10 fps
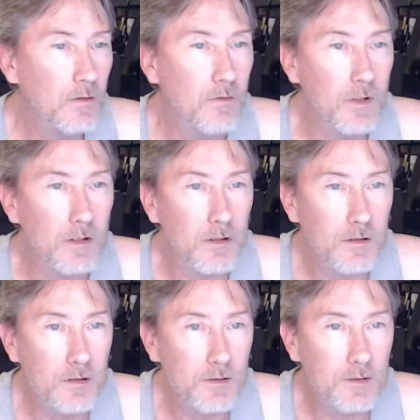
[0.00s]

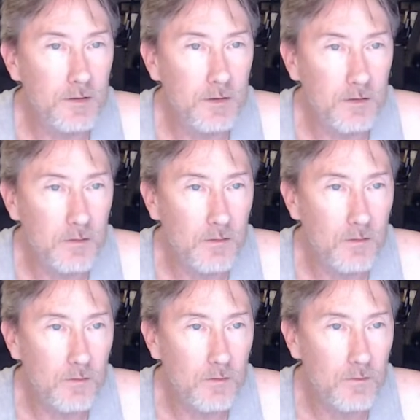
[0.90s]
Where's
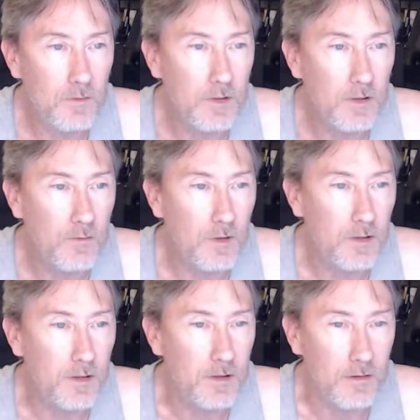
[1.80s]
what I
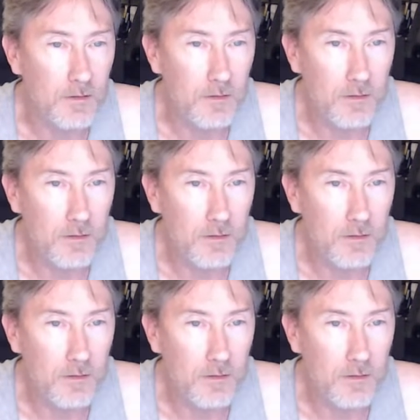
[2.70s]
want here?